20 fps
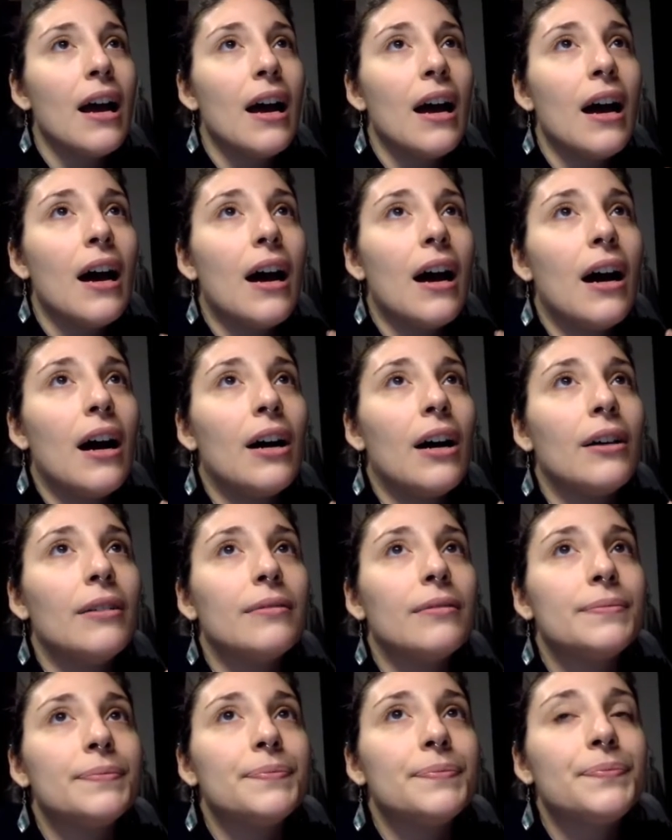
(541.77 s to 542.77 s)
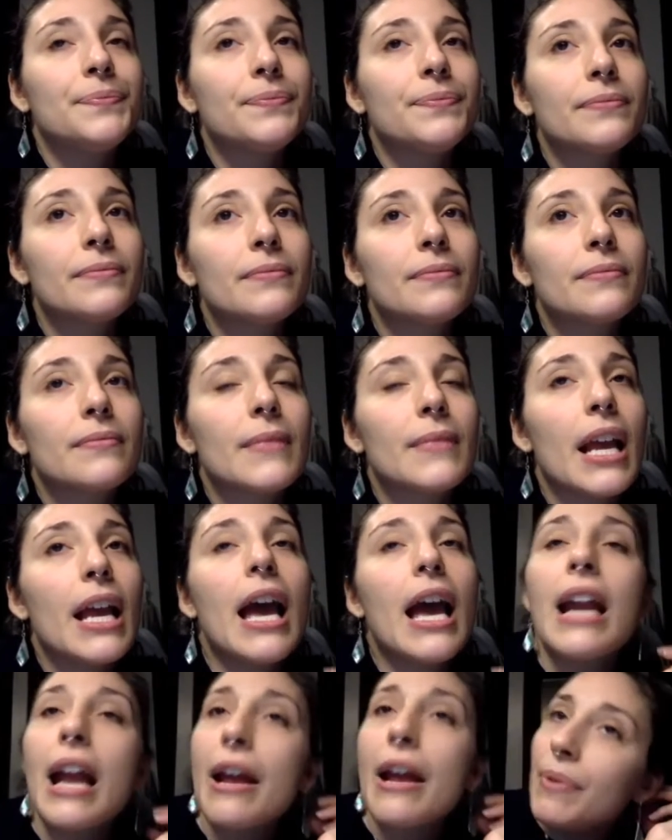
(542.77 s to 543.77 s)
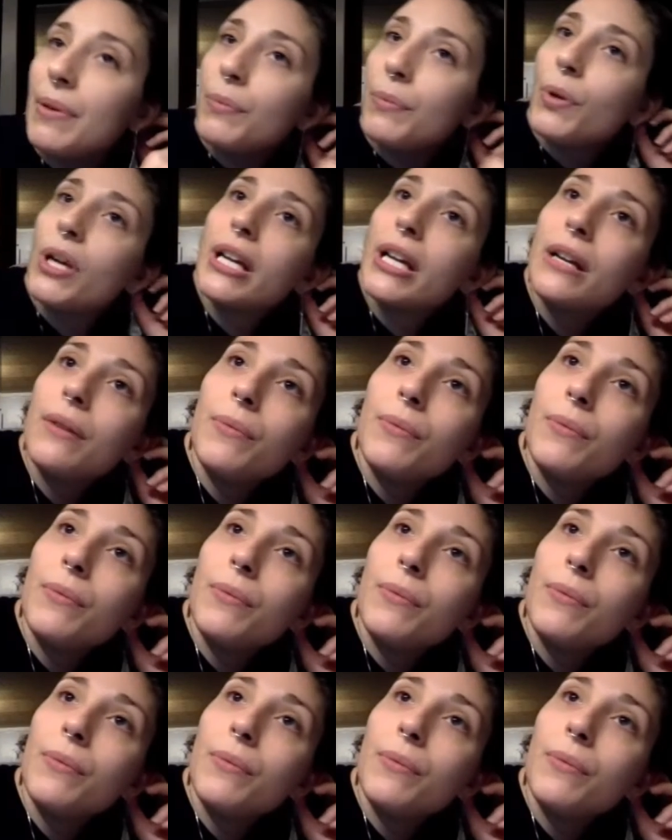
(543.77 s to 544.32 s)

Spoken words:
And I've been working with